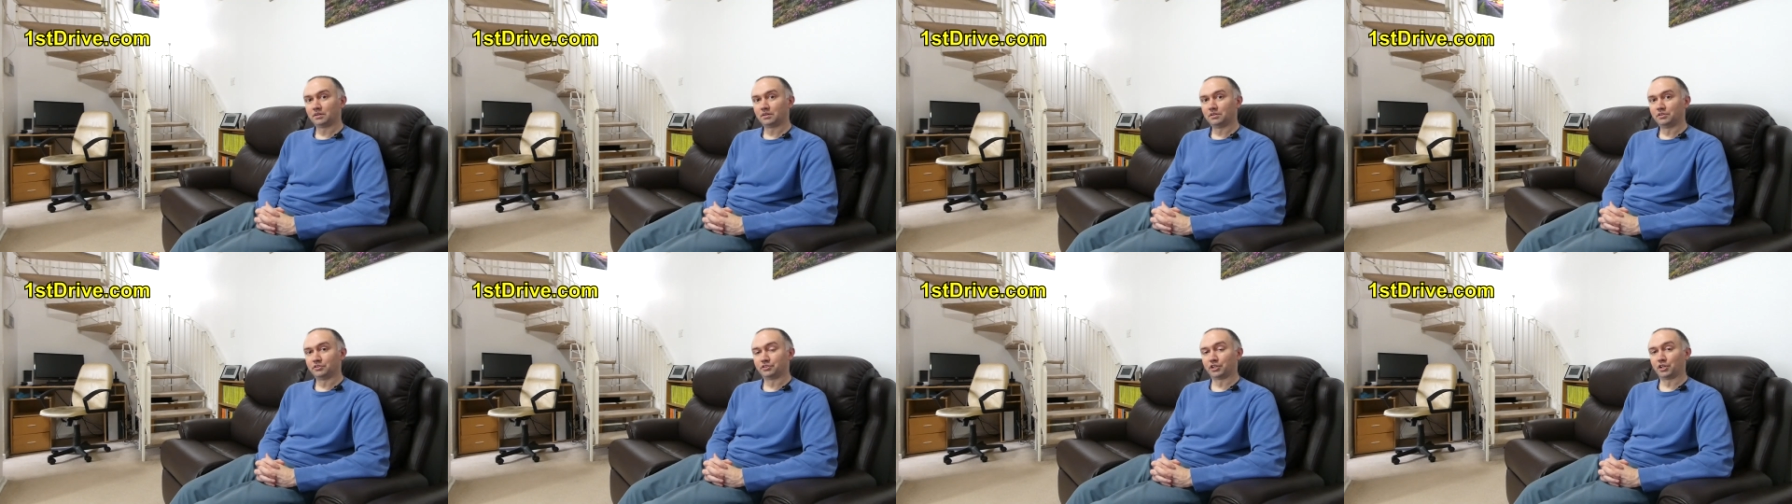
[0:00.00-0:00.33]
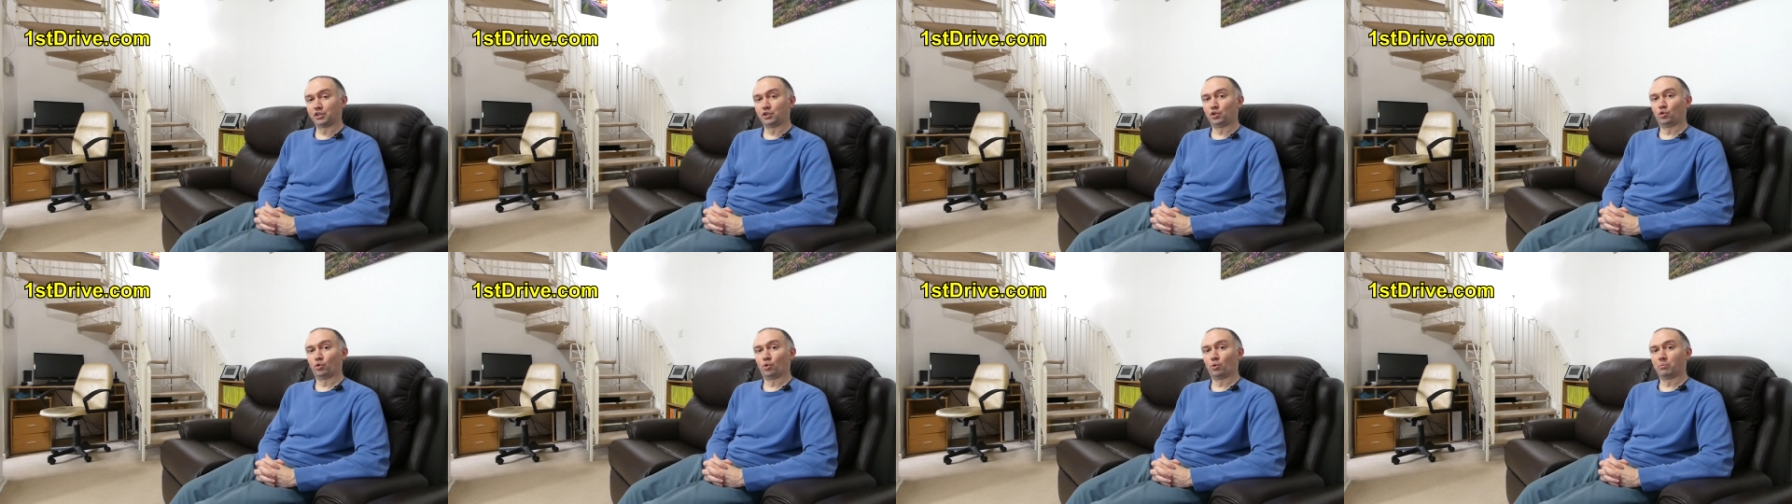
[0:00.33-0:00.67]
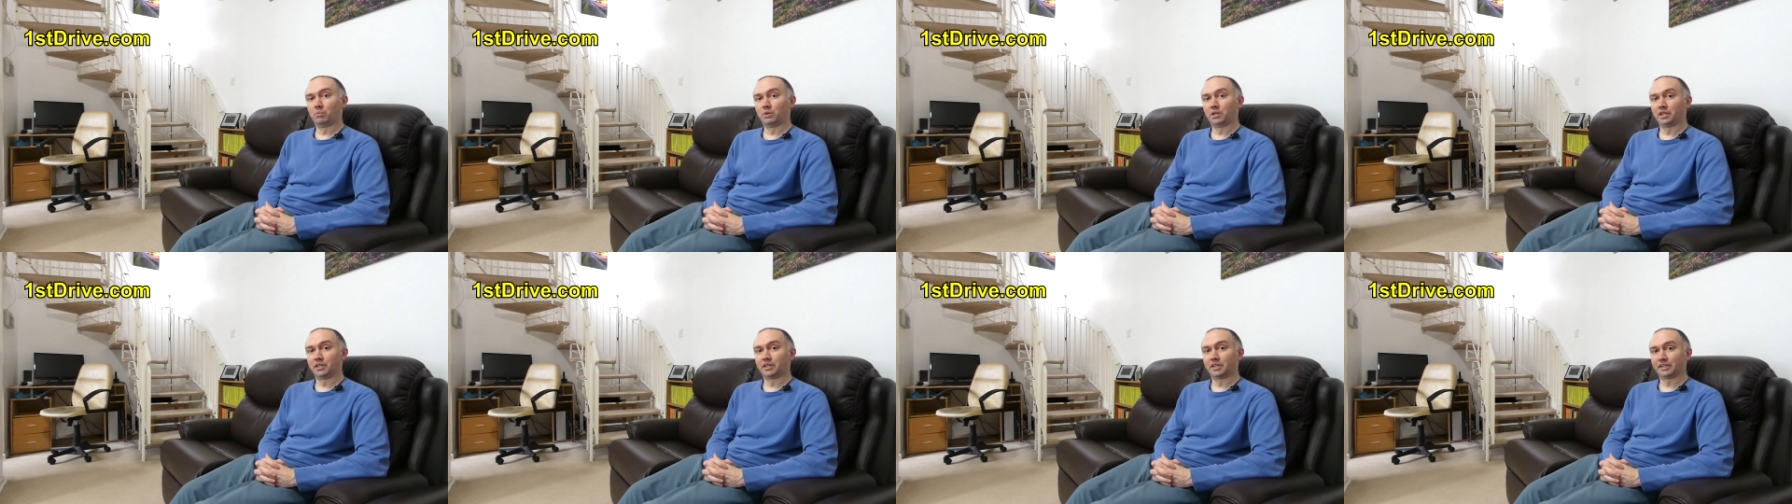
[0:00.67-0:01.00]
So
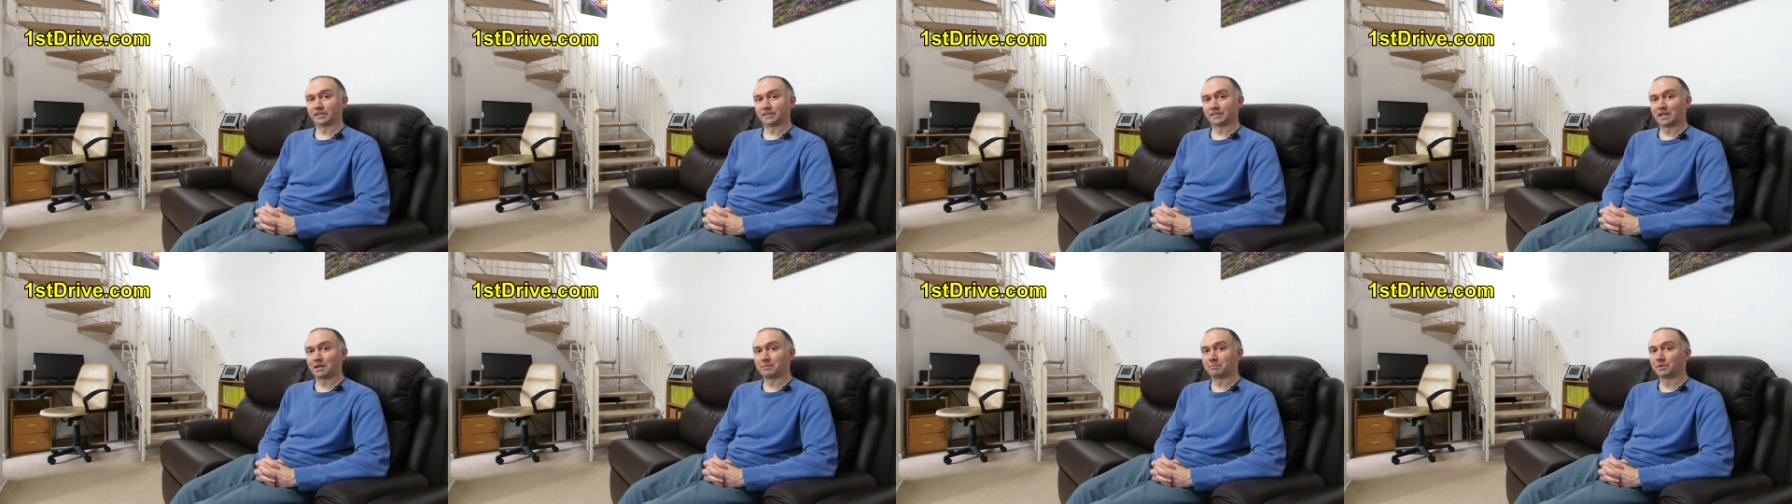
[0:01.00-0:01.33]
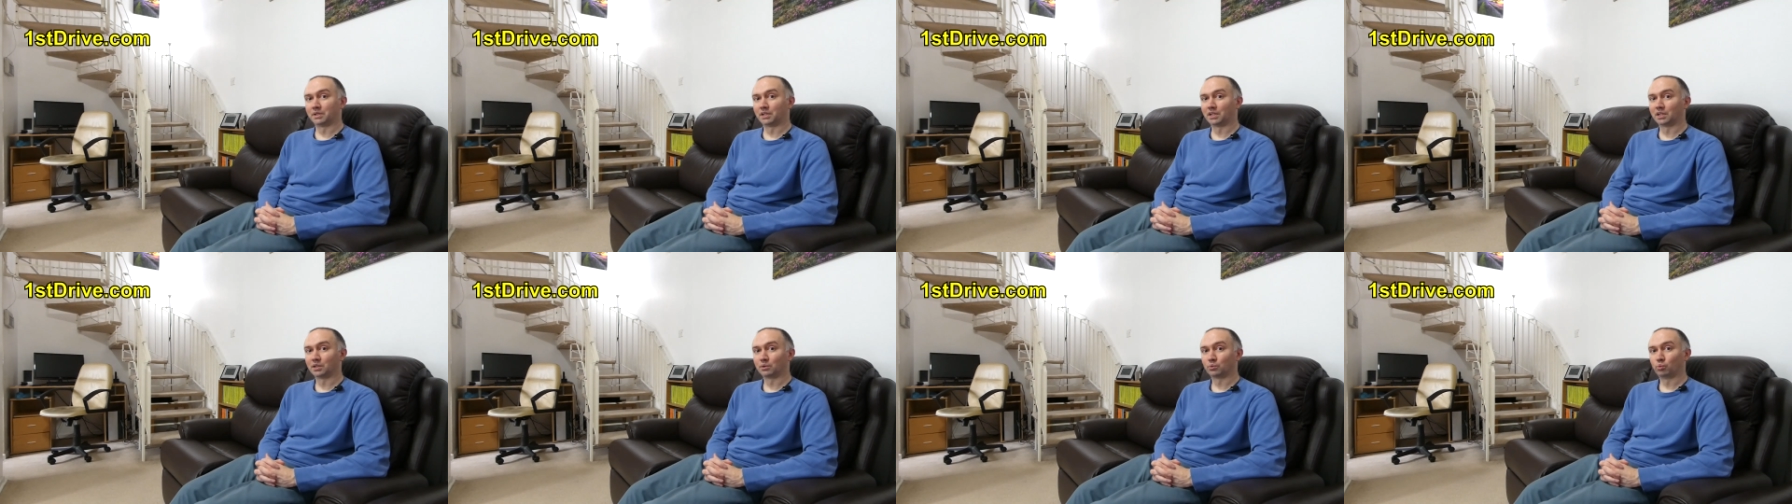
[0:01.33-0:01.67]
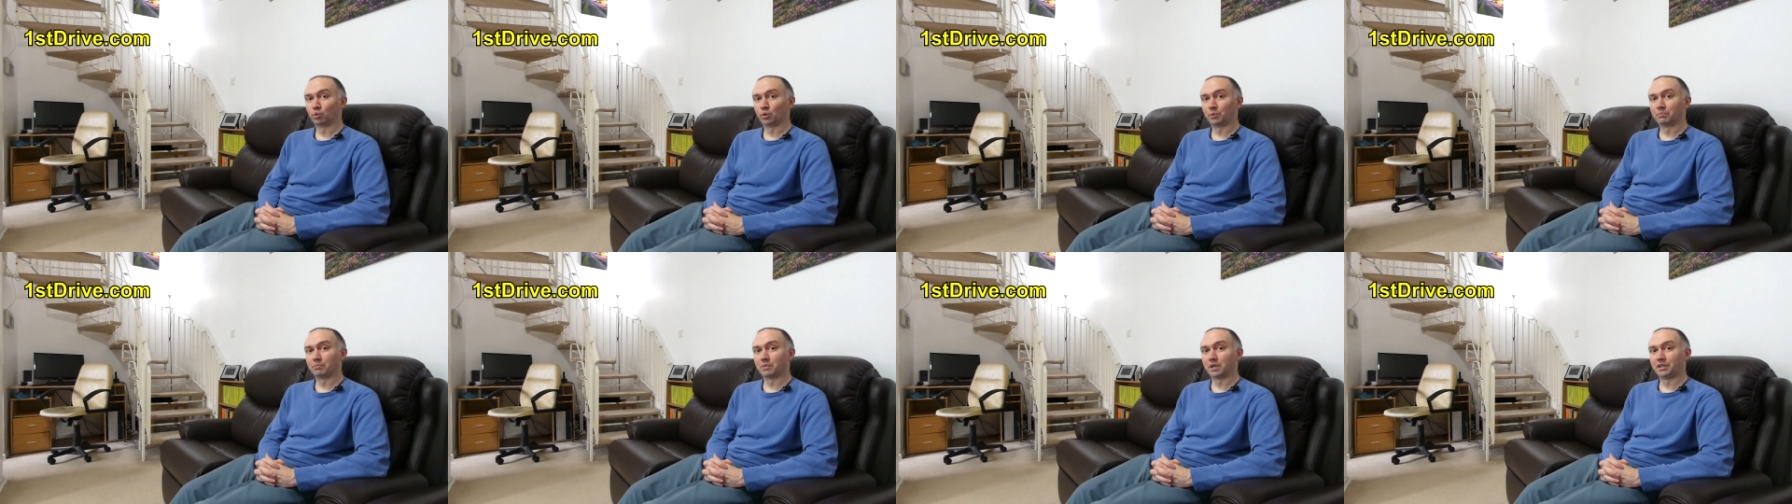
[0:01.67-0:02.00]
normally an examiner
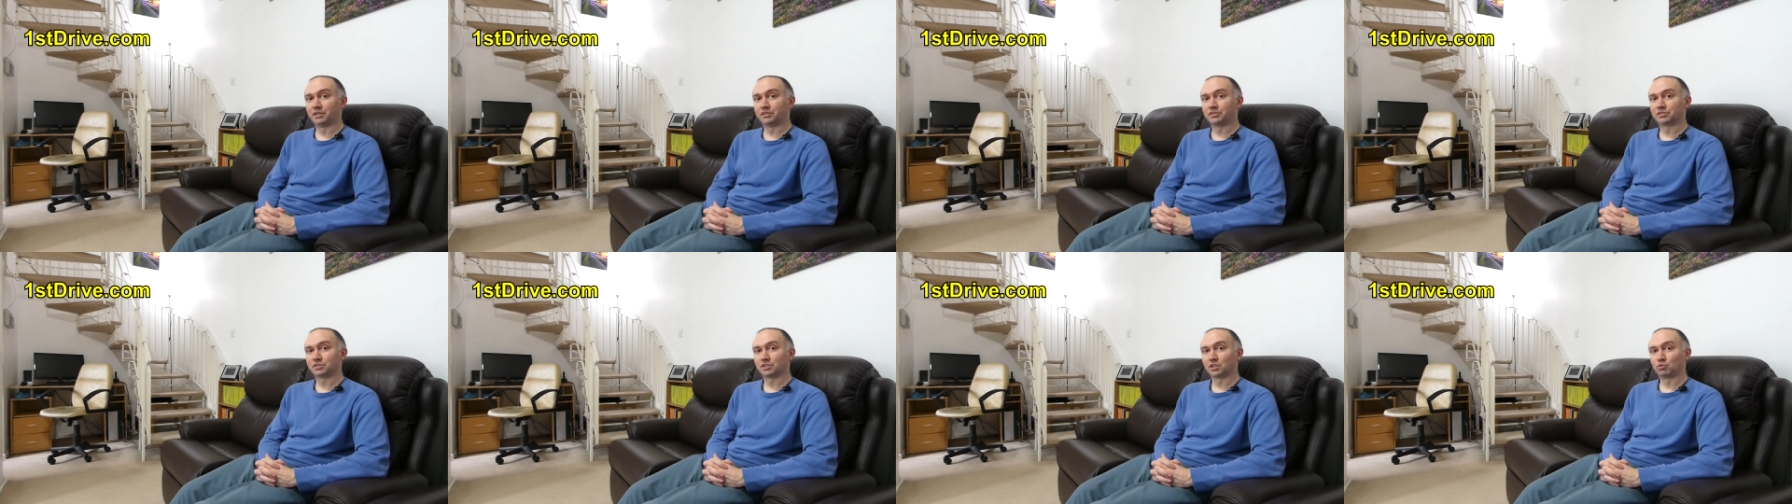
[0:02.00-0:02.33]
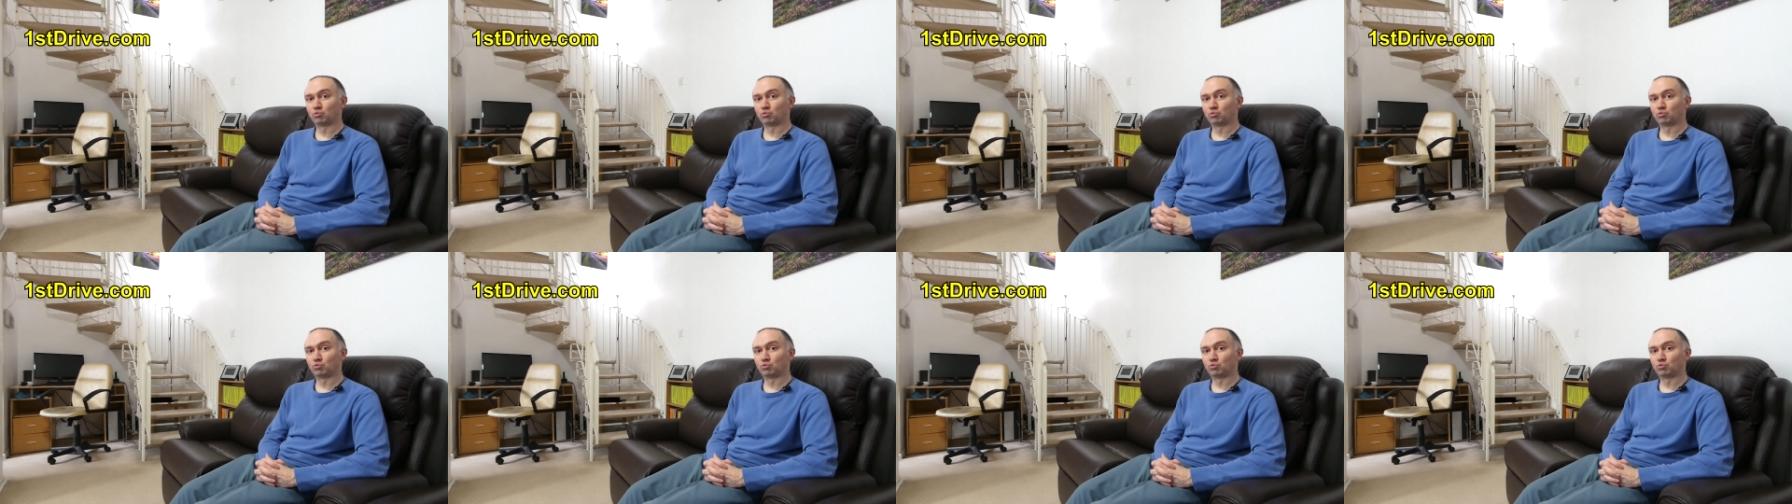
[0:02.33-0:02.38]
would meet